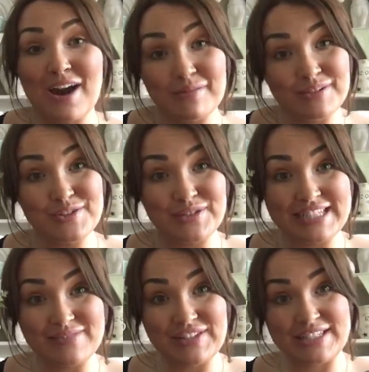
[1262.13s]
I hope you enjoyed
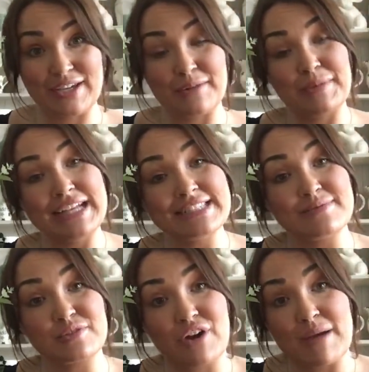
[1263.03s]
this video. Please
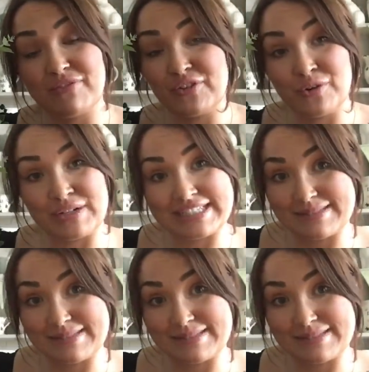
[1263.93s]
subscribe if you're not already